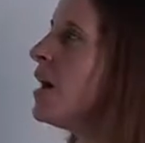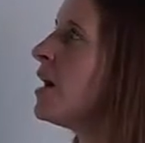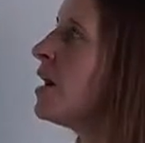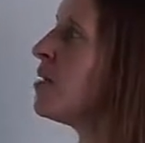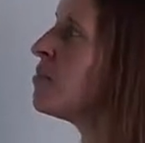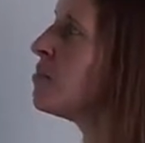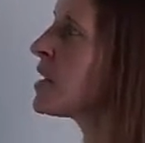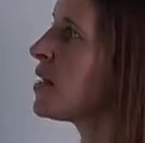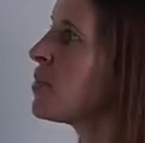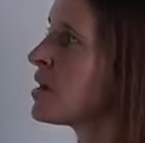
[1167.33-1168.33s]

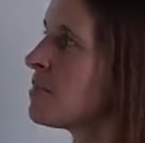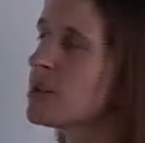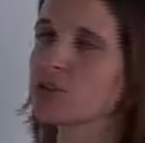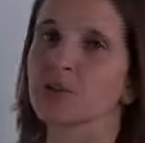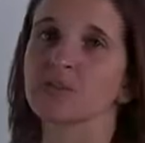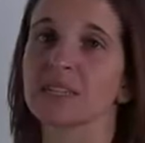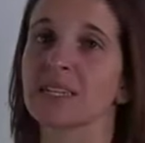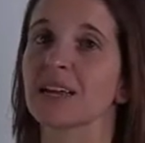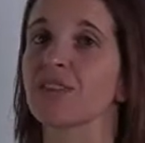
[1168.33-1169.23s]
but I want to make sure you've seen it,